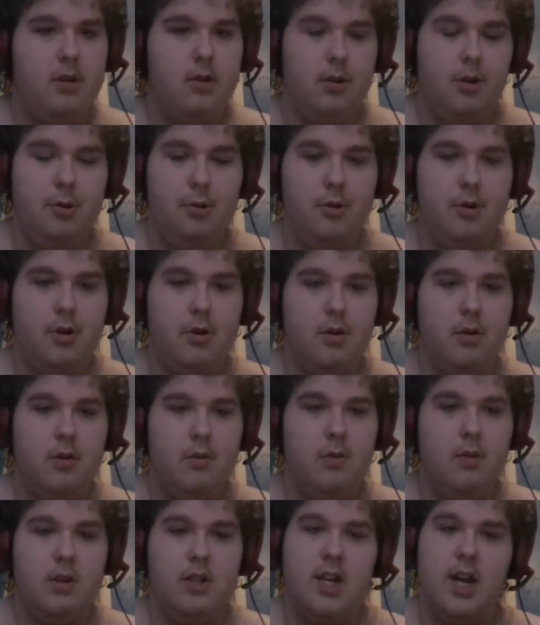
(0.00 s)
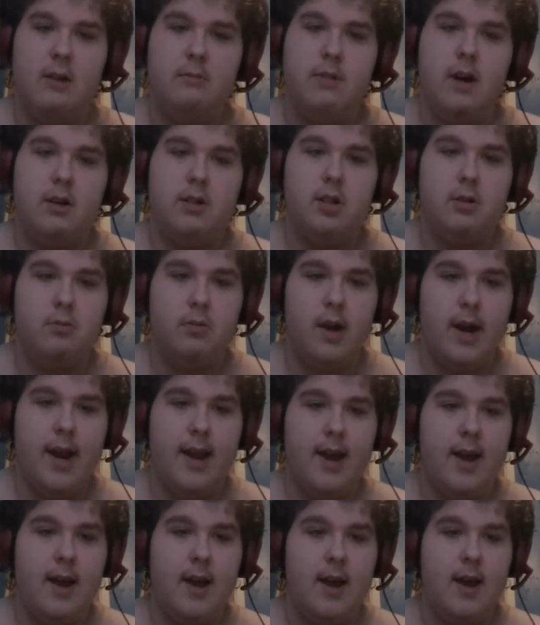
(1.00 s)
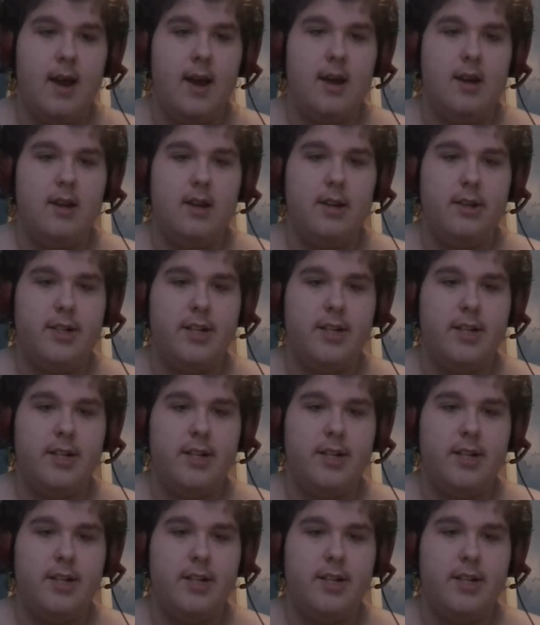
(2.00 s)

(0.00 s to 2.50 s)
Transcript: Luke will turn round to Rey and